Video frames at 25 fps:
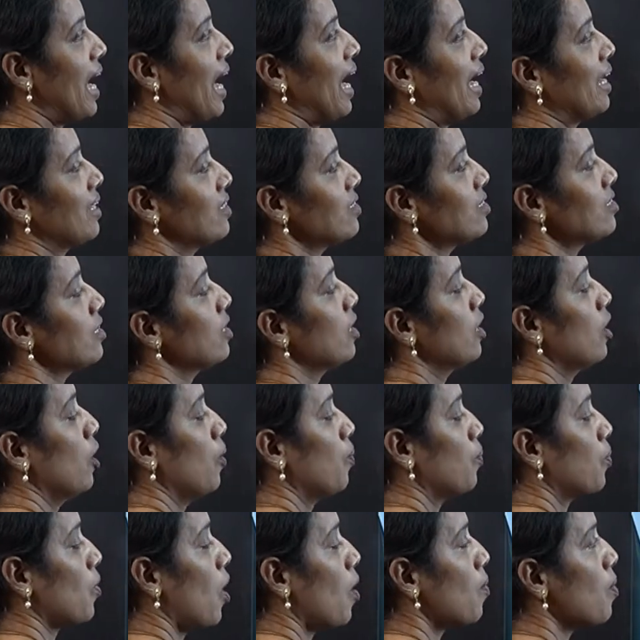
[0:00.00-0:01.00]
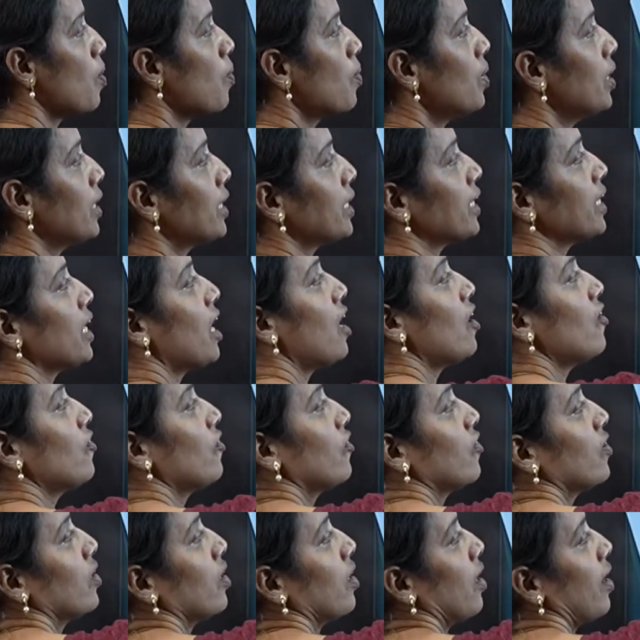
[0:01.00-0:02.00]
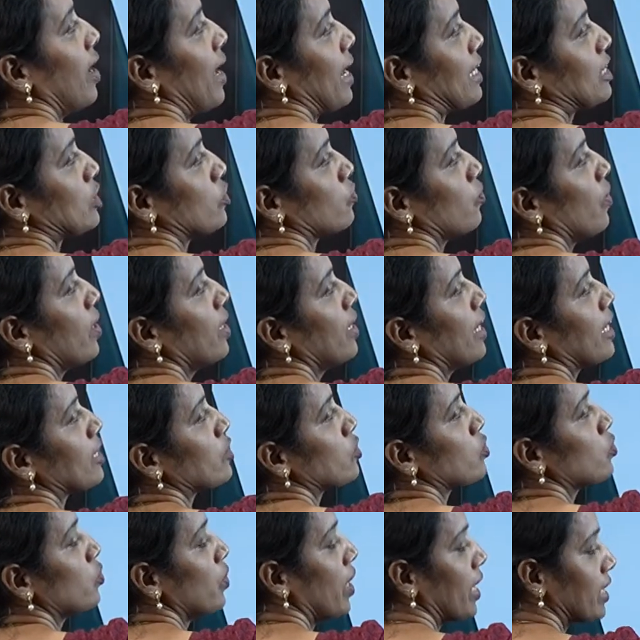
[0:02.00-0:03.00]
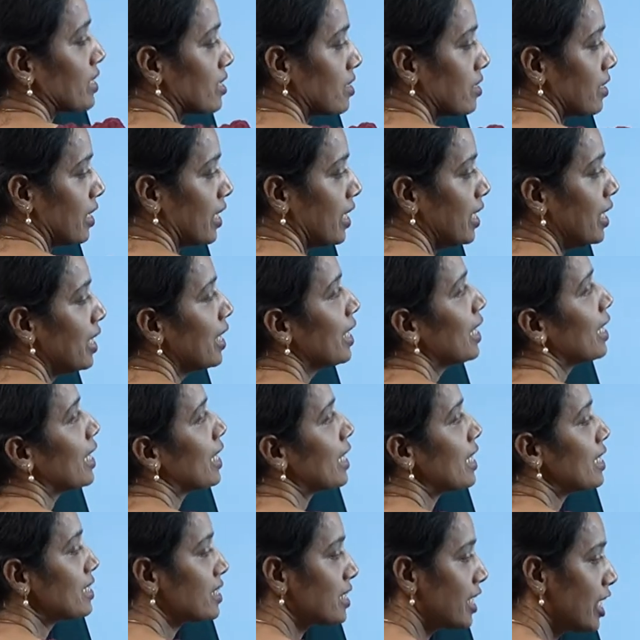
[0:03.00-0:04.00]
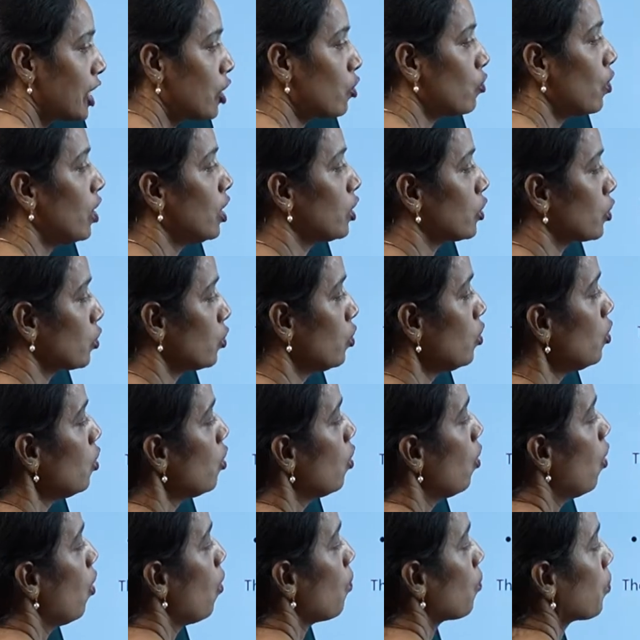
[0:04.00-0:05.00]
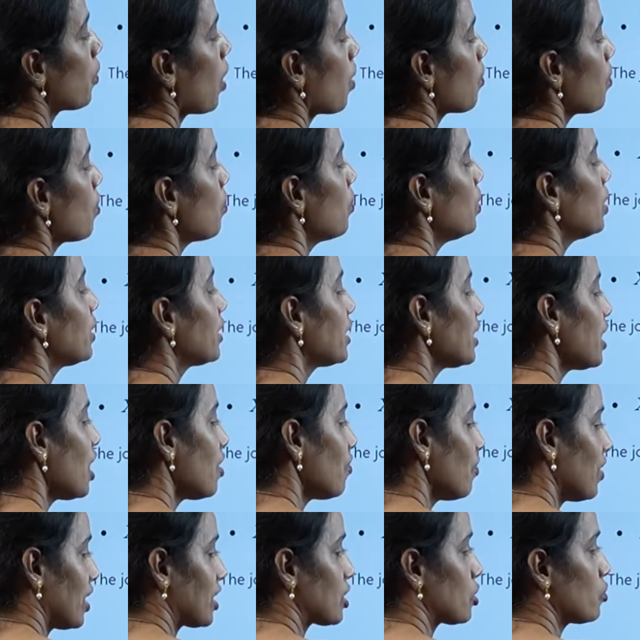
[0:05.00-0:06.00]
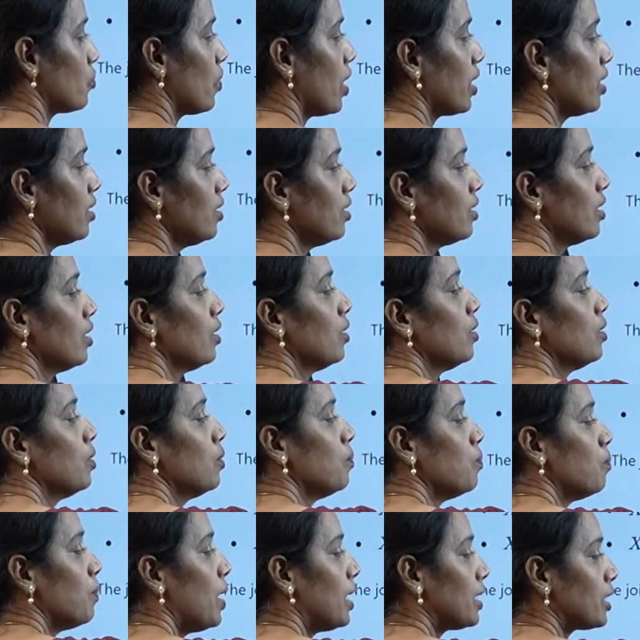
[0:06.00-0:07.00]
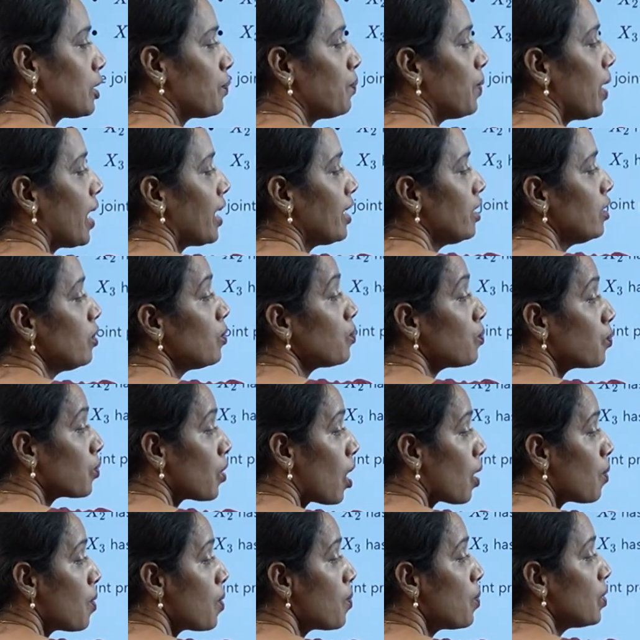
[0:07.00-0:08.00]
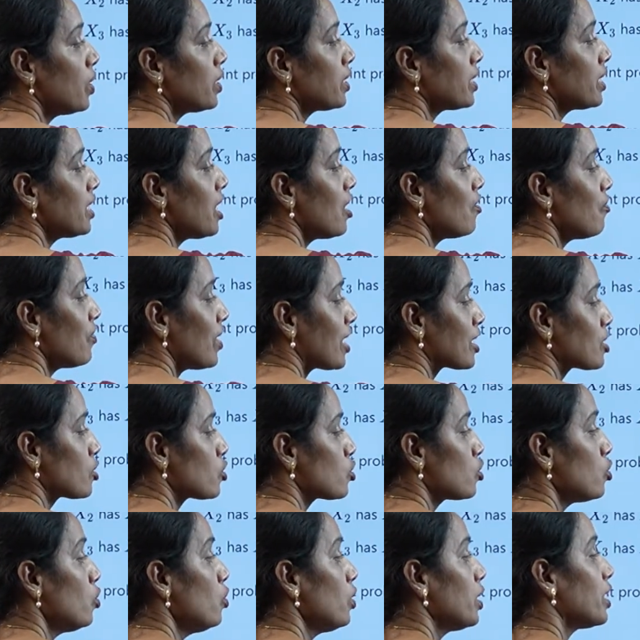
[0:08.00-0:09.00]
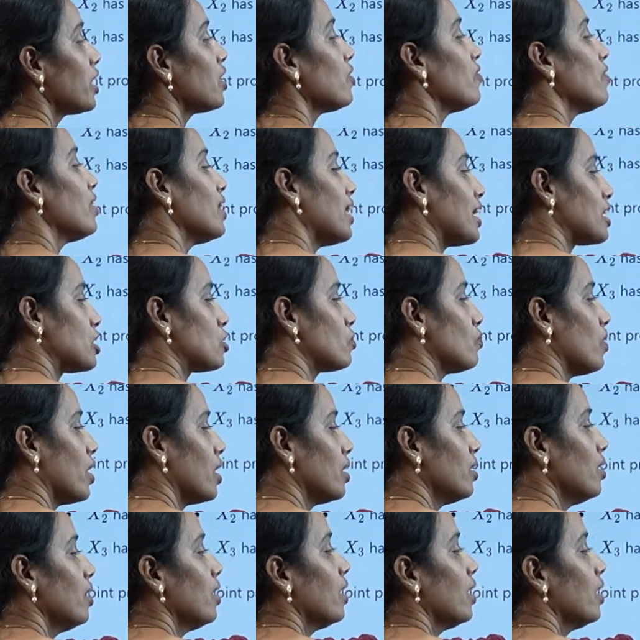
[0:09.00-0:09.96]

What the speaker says: as probability of x1, x2, x3 is equal to probability of x1 multiplied probability of x2 given x1